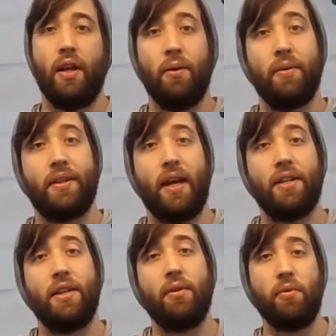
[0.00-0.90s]
and what that
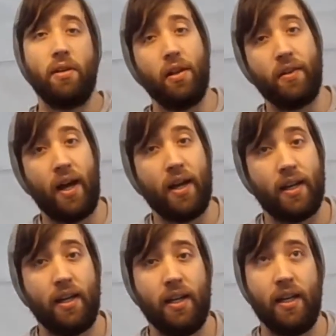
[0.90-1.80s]
tier will unlock
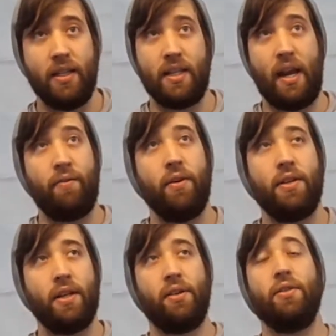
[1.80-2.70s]
is every
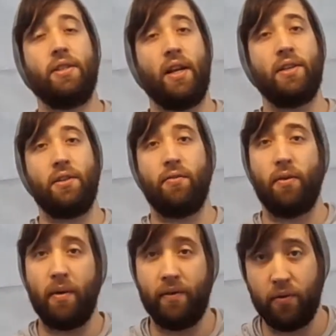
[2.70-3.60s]
single stencil
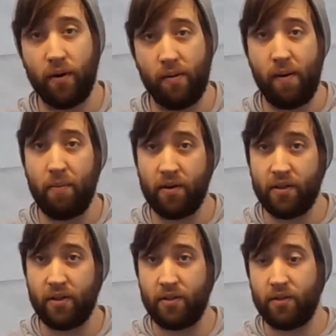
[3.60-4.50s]
from every one of my
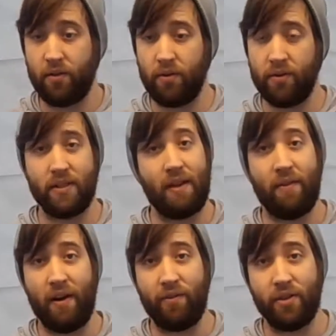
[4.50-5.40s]
budget tutorials
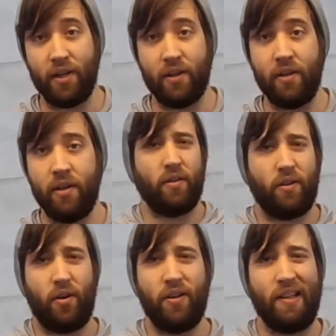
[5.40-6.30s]
I've ever done.
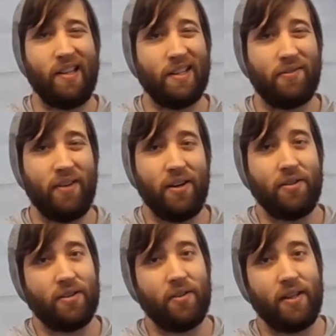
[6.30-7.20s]
Currently this video
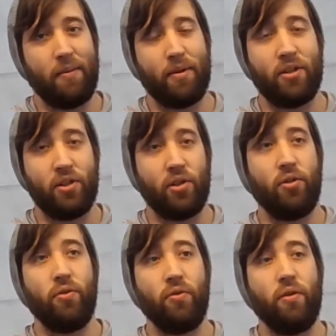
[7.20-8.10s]
is only number
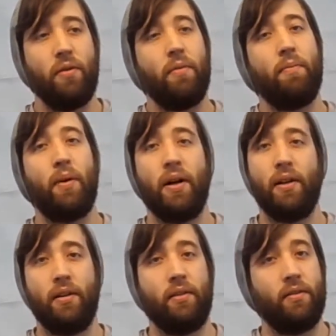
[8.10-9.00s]
2, but
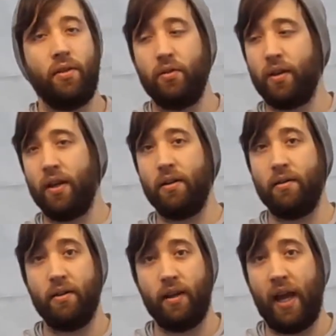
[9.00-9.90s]
you'll get
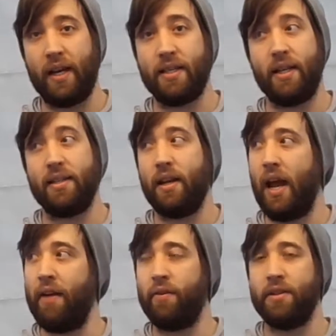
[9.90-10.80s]
access to
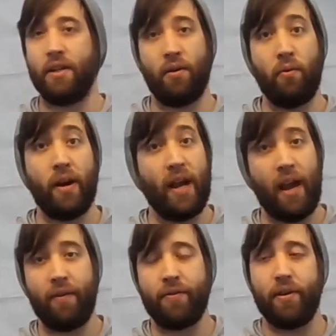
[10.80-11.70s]
every single one
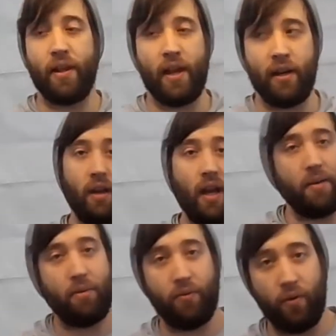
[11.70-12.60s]
after that
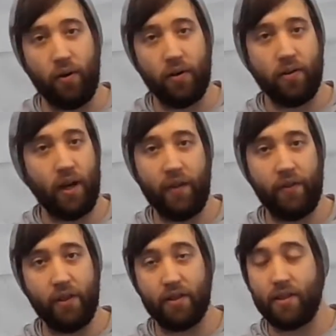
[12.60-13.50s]
and before,
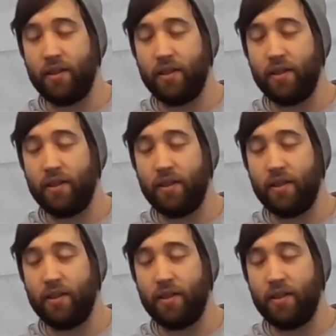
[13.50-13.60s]
obviously.